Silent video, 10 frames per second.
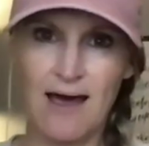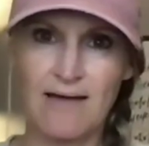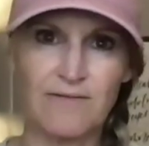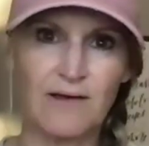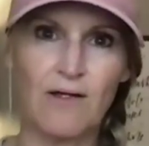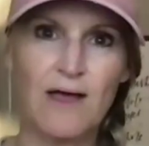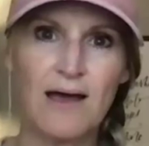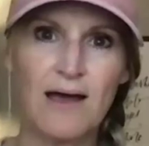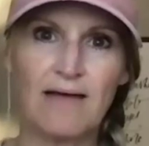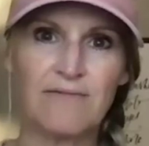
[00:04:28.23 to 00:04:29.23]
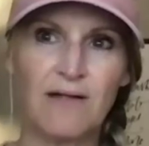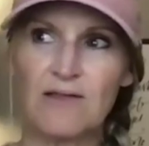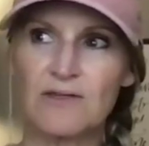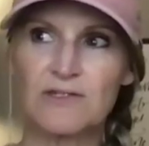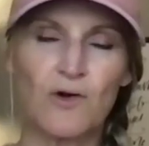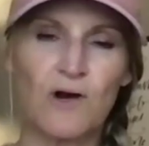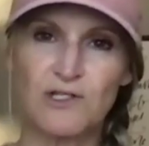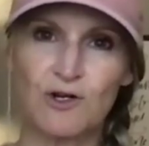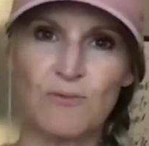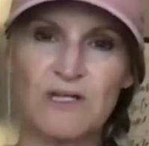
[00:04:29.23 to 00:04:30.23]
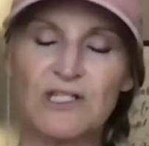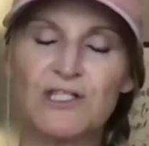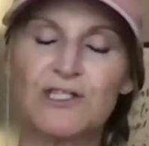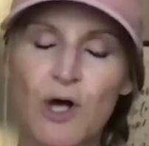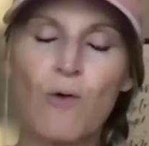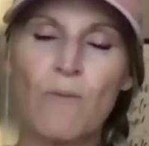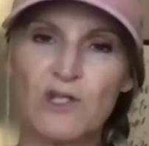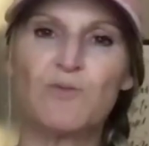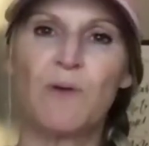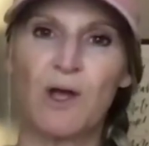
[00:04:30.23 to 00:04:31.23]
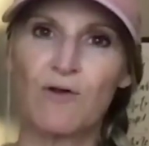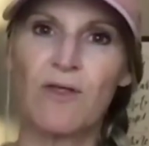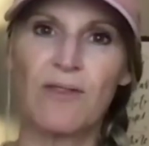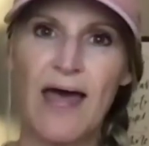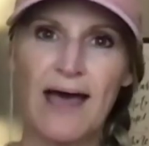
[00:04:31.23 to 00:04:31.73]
I feel like the stories are going to be so much bigger than